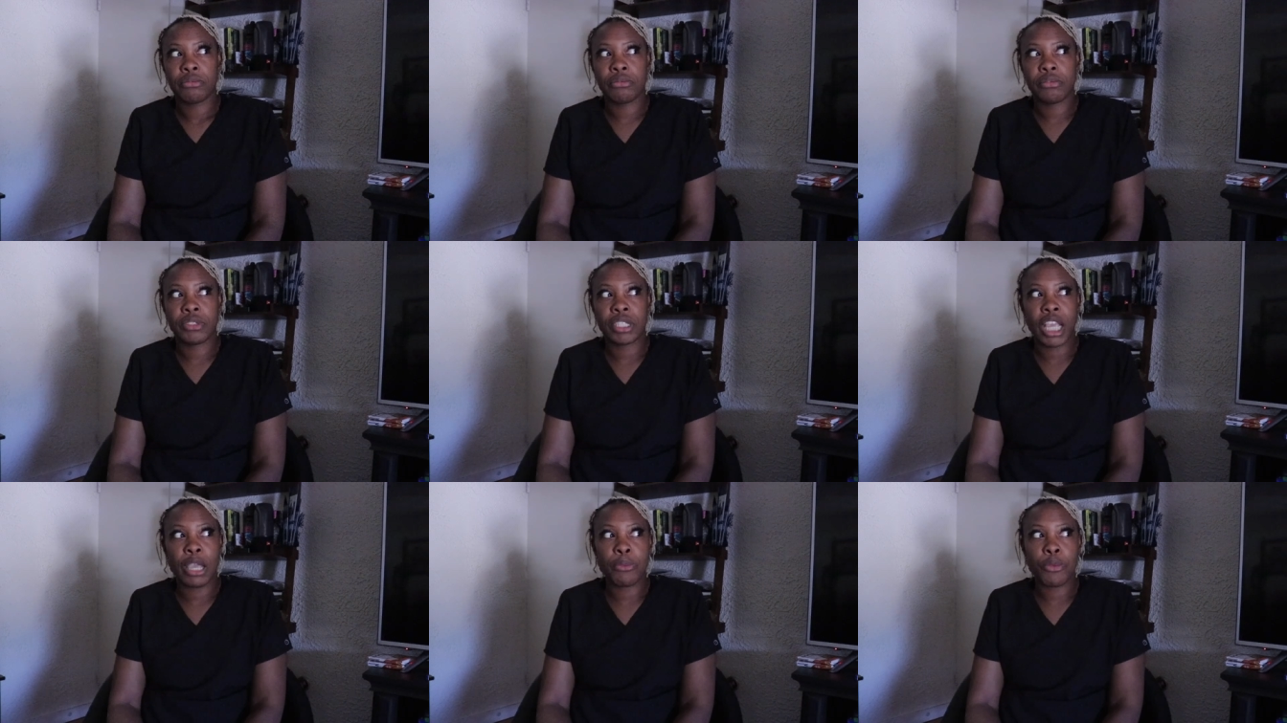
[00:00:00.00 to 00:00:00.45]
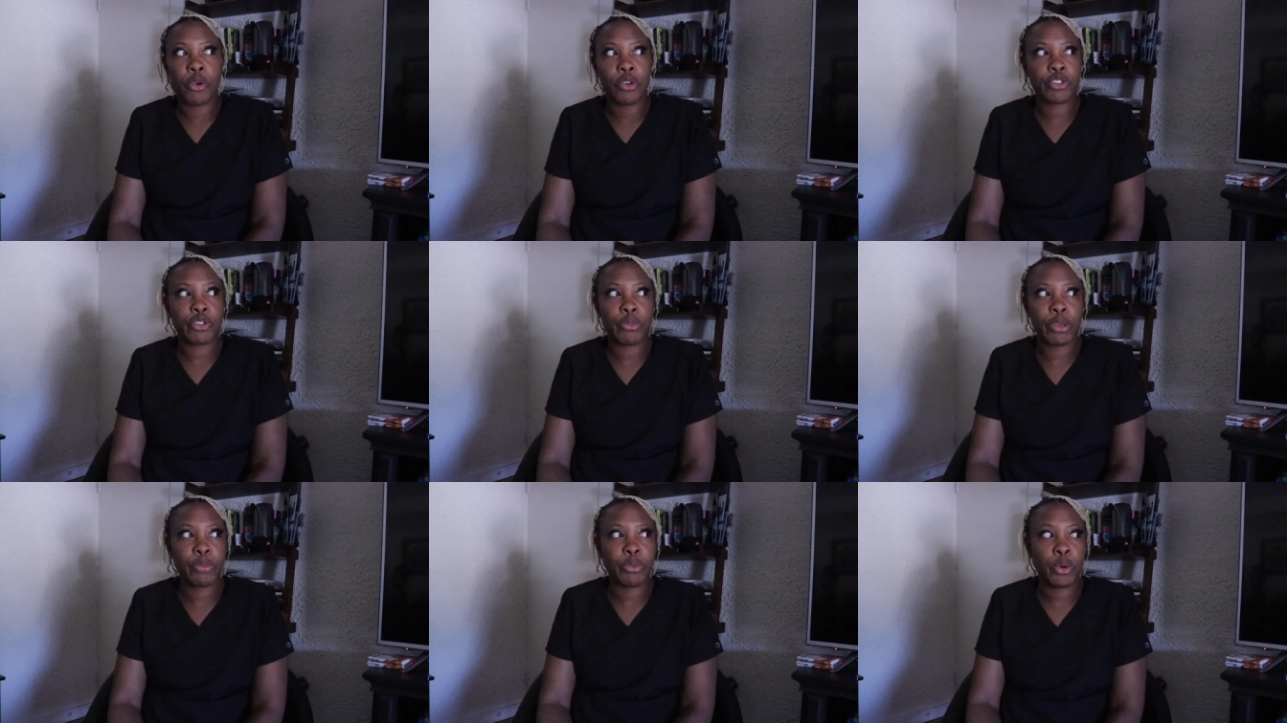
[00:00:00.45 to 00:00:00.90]
Same
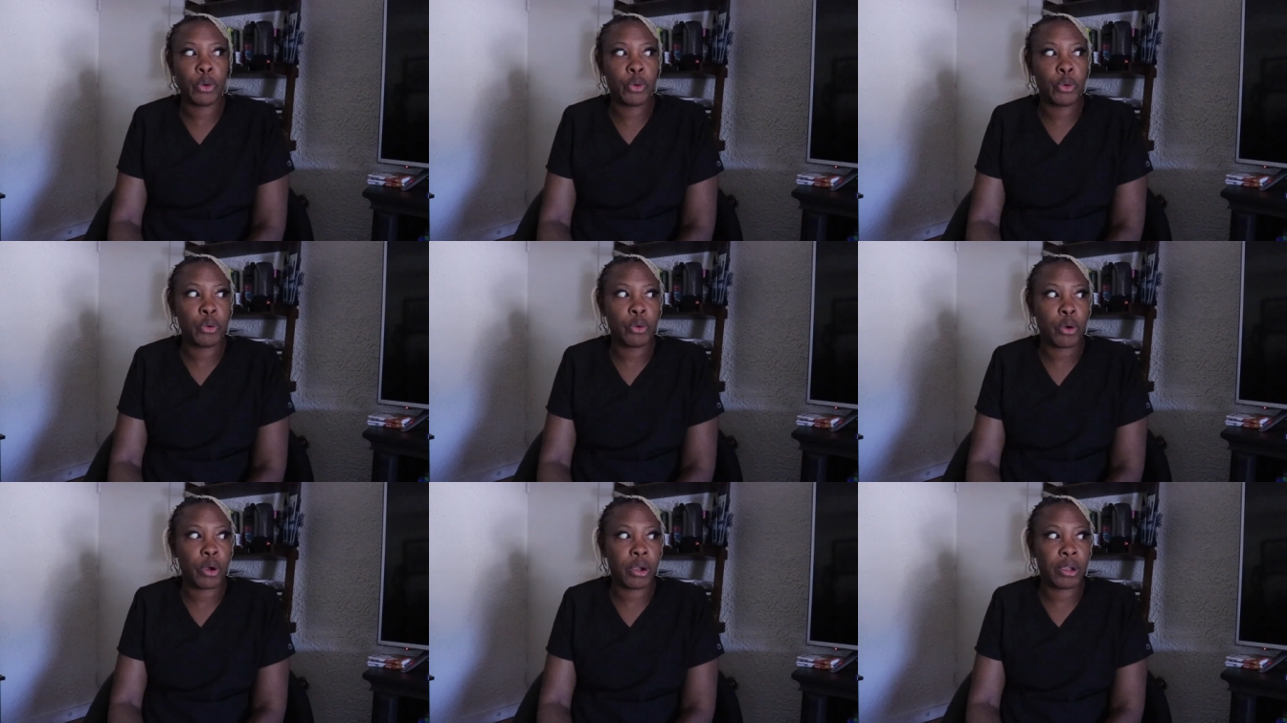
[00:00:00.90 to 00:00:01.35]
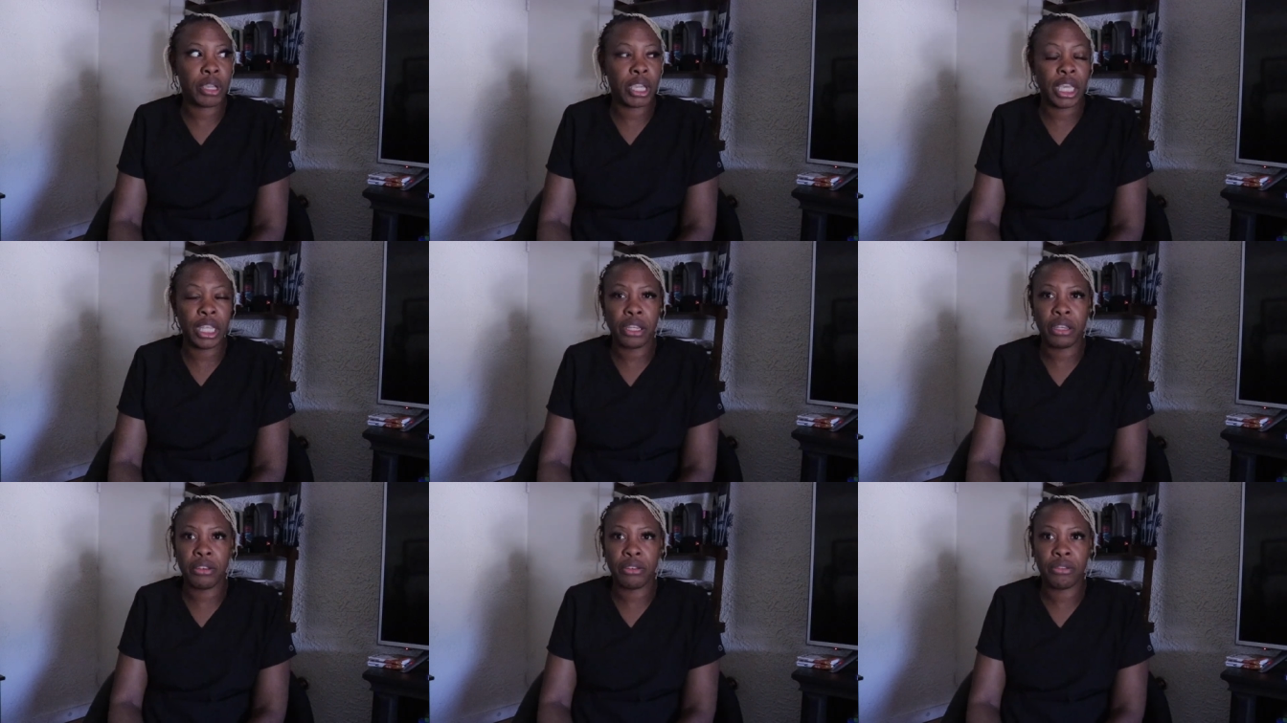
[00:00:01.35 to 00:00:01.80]
goes for people who
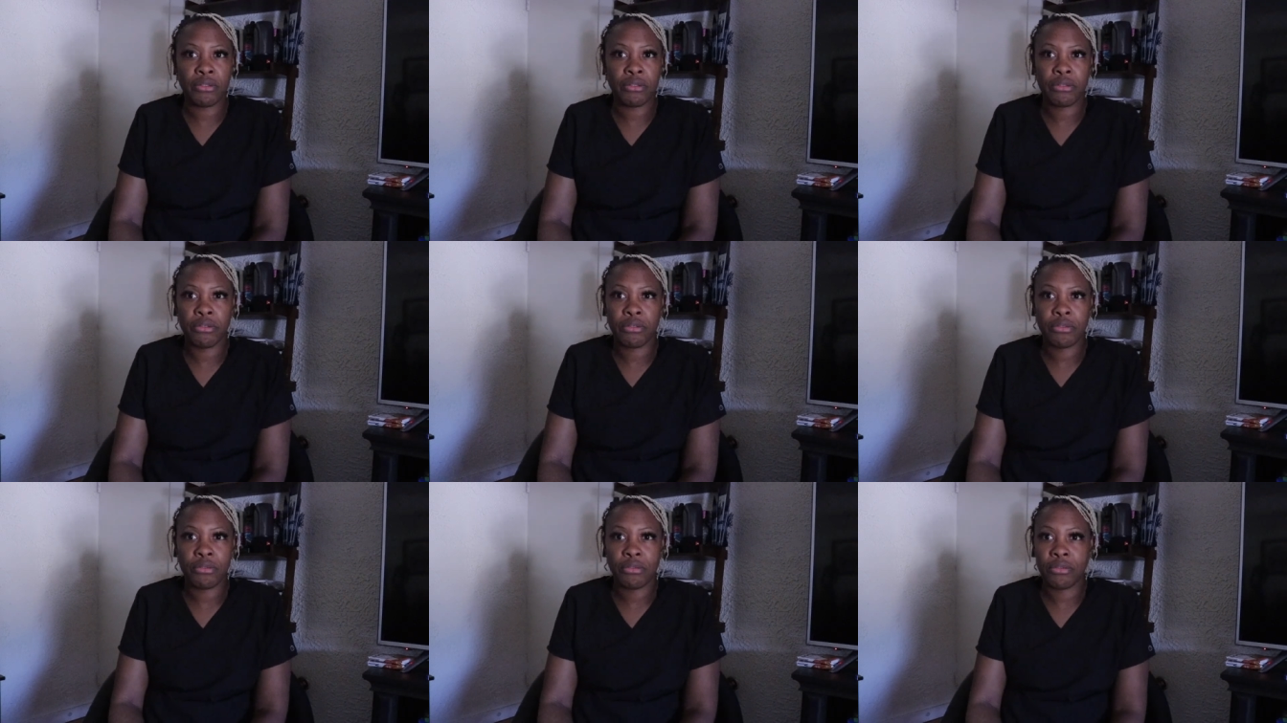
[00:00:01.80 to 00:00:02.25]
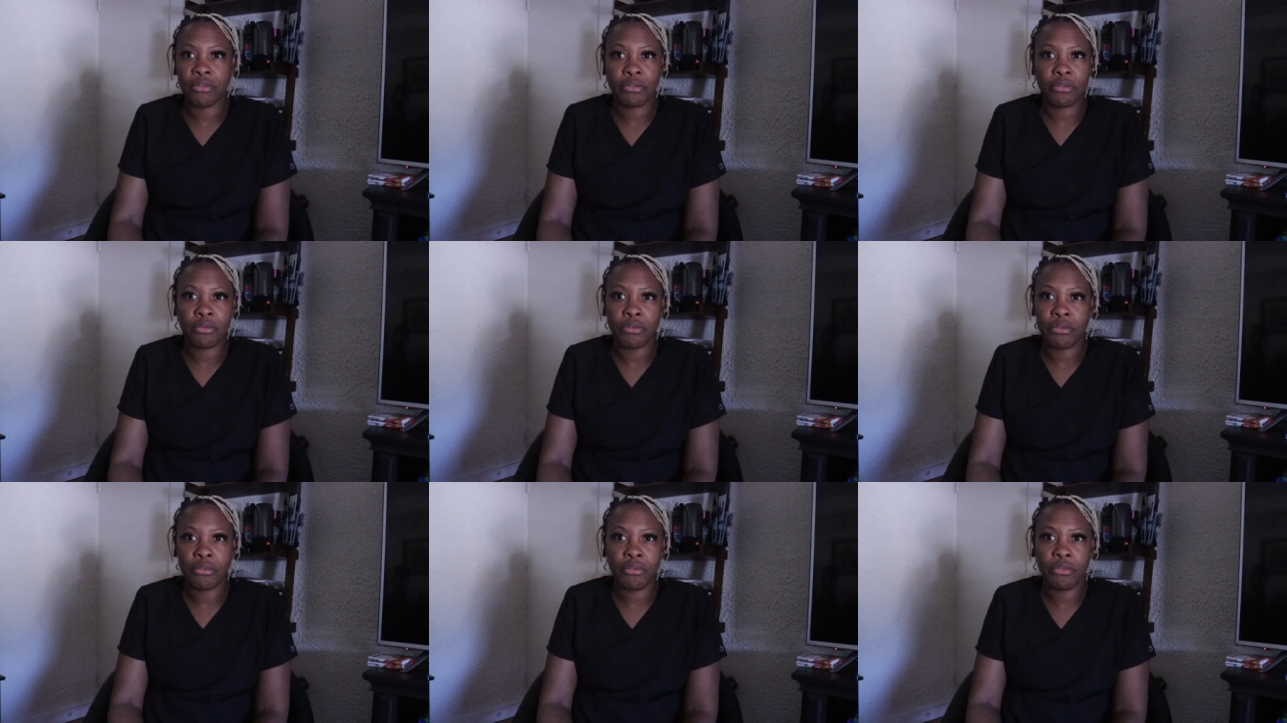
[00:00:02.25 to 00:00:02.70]
eat
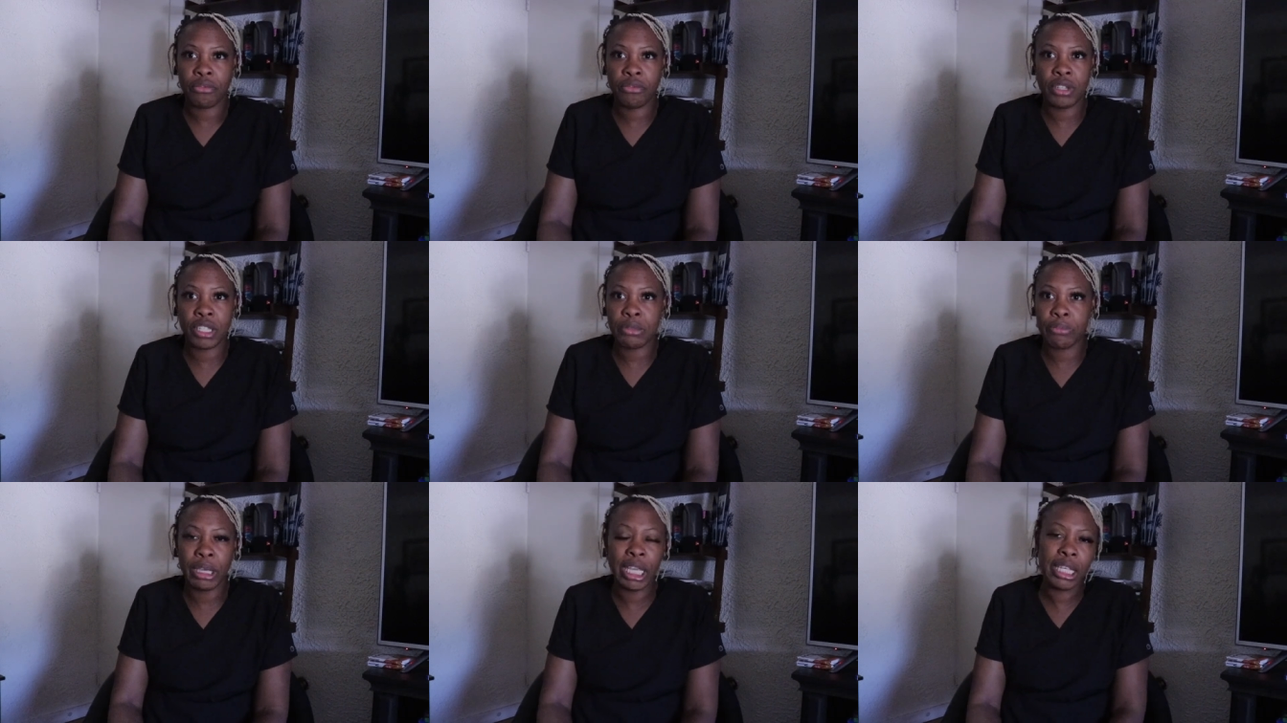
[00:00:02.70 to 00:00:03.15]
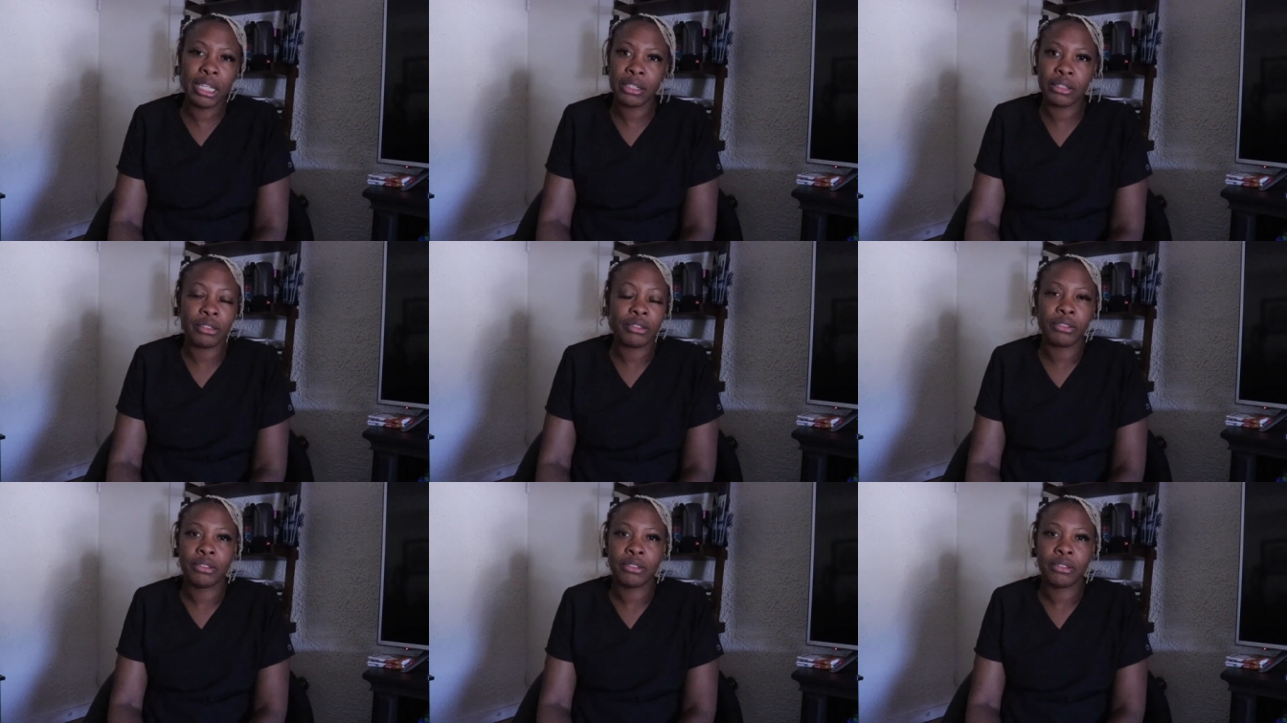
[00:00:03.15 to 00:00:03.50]
just meat